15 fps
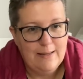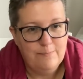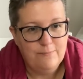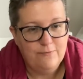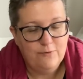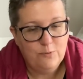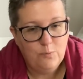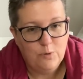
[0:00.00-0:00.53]

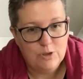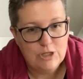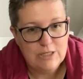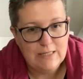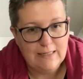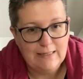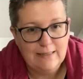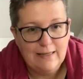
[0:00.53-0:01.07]
for
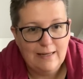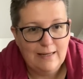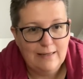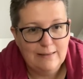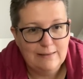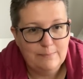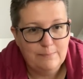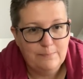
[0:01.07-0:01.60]
watching,
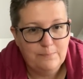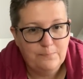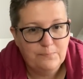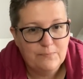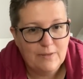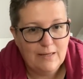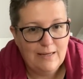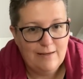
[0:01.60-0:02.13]

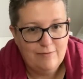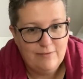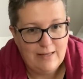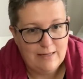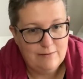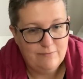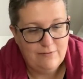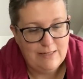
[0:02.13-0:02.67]
if
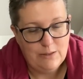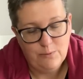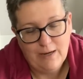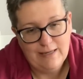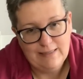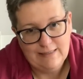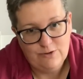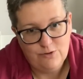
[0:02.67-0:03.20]
that video
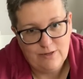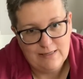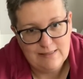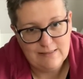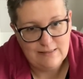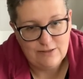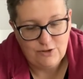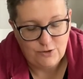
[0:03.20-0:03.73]
had
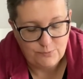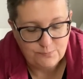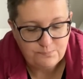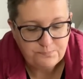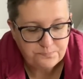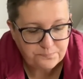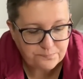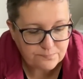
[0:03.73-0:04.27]
interested you.
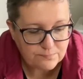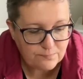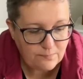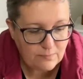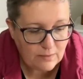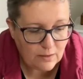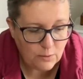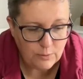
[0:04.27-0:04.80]

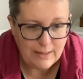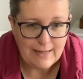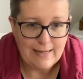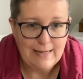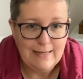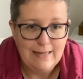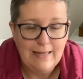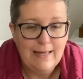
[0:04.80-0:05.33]
Okay,
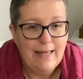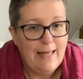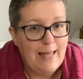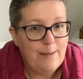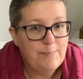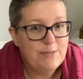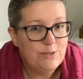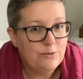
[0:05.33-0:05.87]

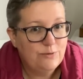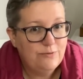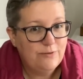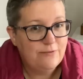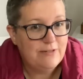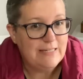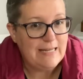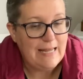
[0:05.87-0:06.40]
episode
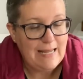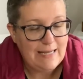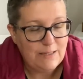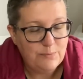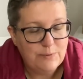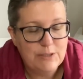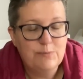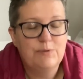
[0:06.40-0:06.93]
58,
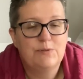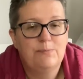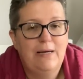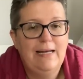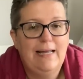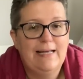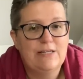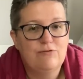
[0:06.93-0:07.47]
which was my
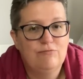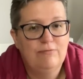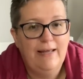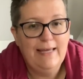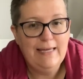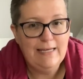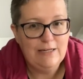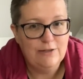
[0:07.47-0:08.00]
last
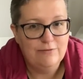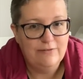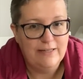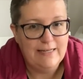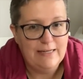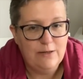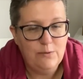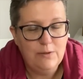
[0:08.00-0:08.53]
regular
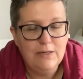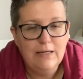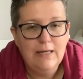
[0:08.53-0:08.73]
video,